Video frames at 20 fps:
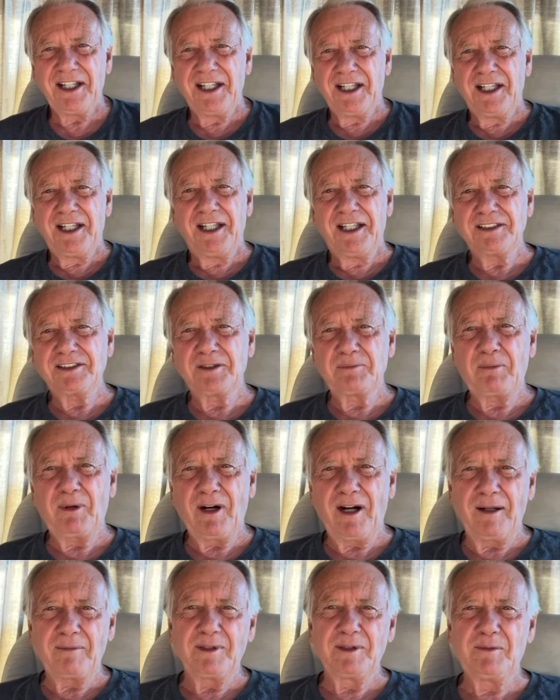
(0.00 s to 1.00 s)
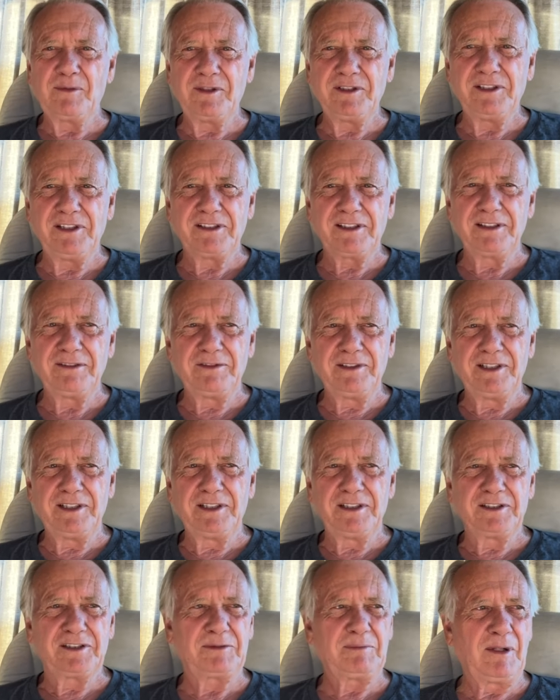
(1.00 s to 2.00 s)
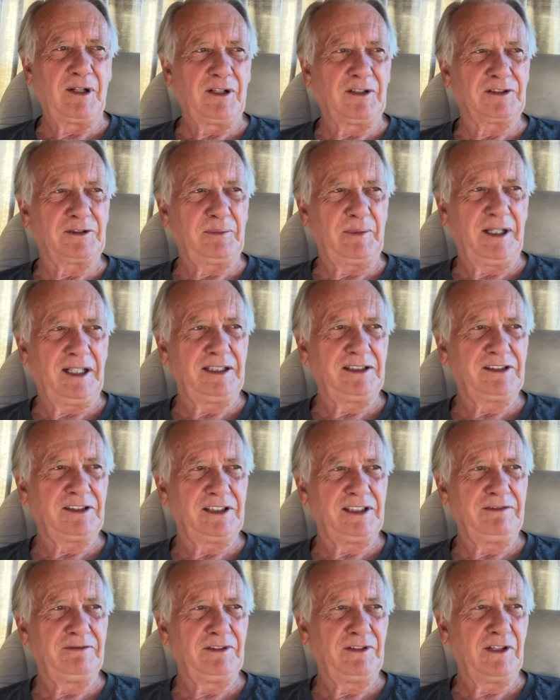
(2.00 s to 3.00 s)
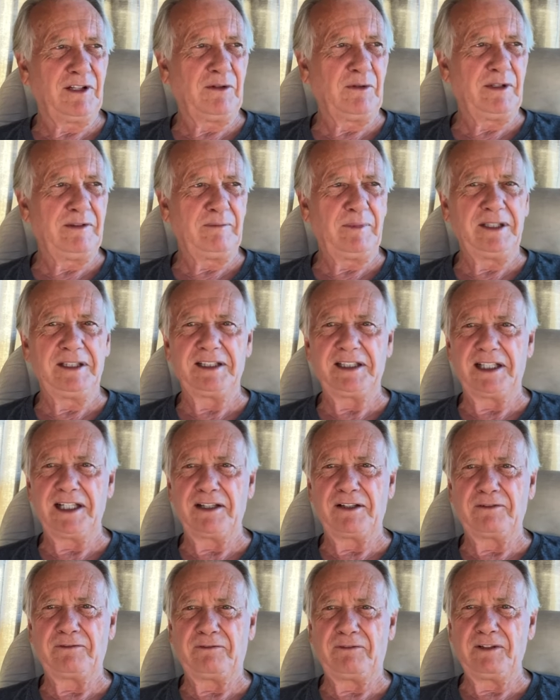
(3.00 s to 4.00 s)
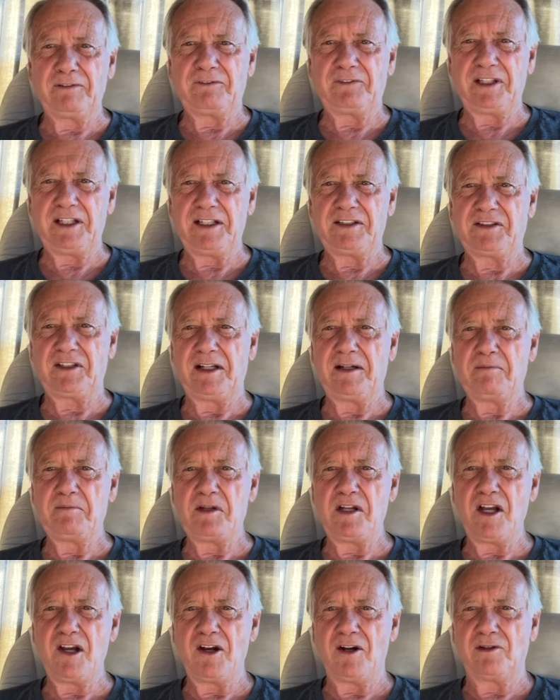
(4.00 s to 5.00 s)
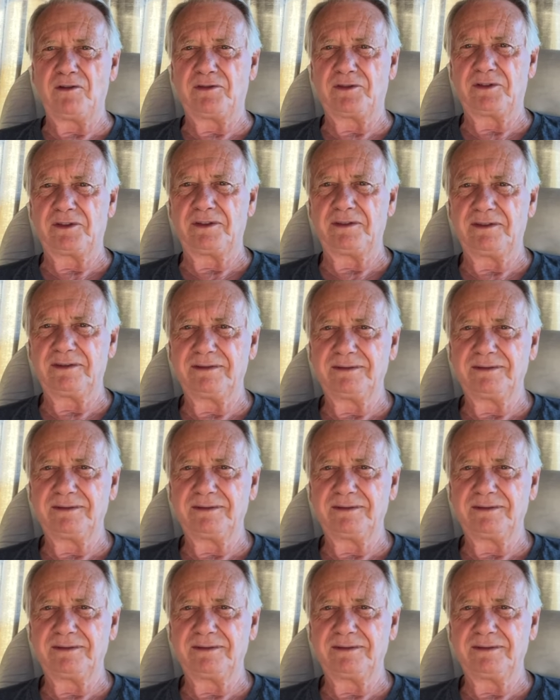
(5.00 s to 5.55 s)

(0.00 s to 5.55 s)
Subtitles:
It's a problem when you're living in a small space, even though we've been together 50-some years.